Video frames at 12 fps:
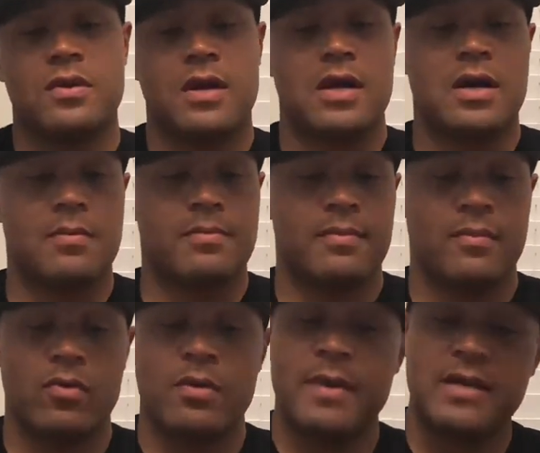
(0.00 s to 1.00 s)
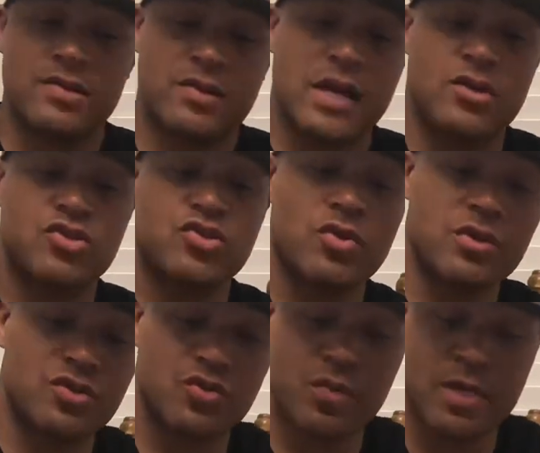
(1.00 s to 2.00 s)
Want to make this kind of short
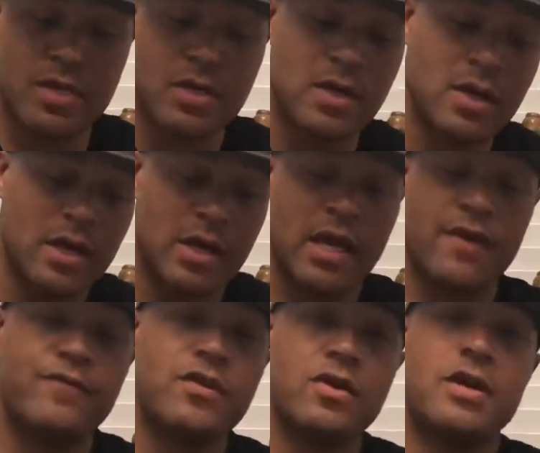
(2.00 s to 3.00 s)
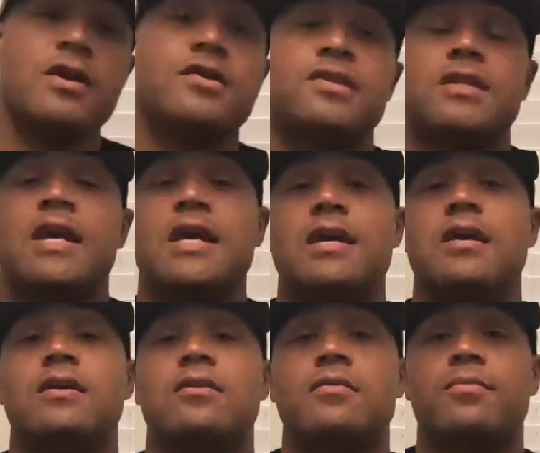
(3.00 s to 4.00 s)
and sweet. If you're here today,
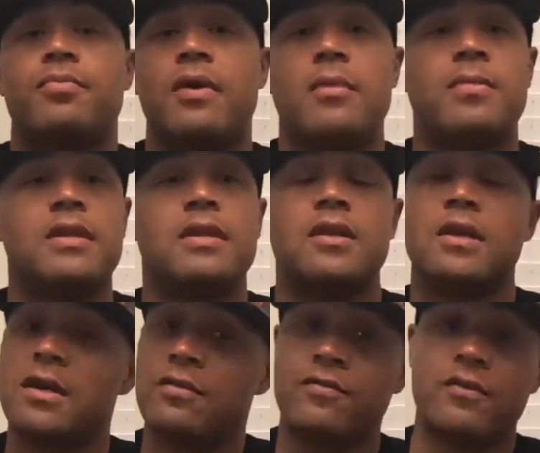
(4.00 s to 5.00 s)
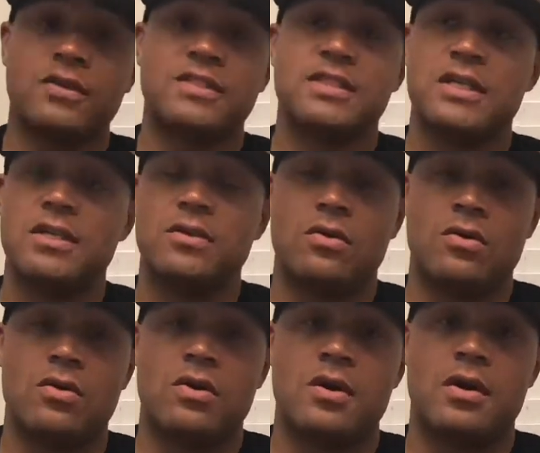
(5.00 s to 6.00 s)
you're probably looking for a seat
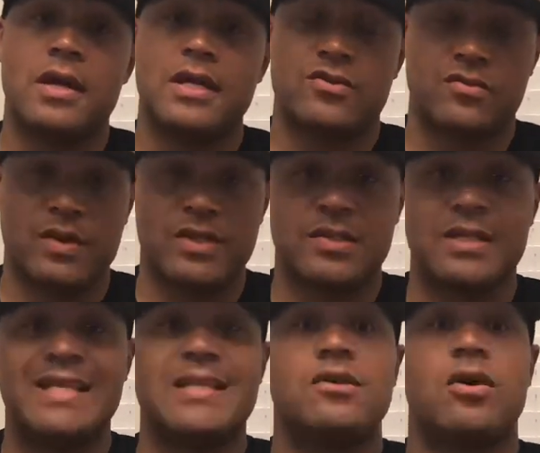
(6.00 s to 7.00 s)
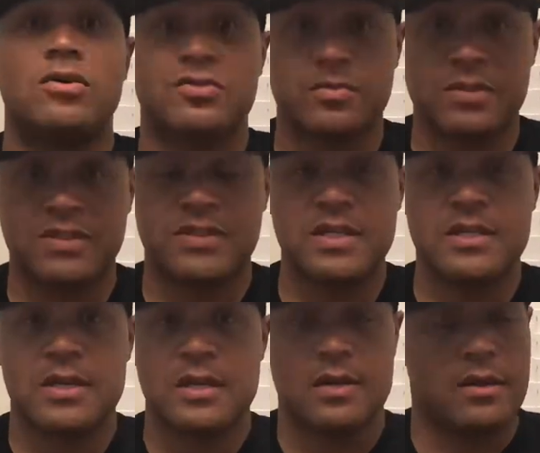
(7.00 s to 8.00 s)
or interested in an Ultimate
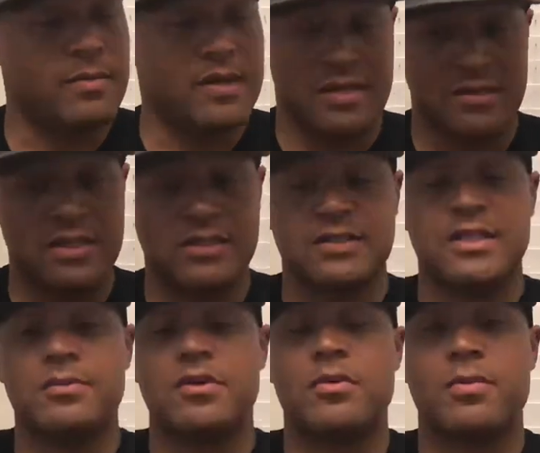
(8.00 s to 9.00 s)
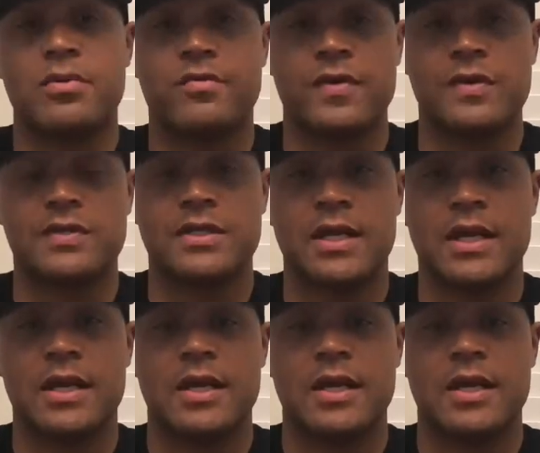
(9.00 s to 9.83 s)
Seat because that's the seat I'm going to be reviewing today.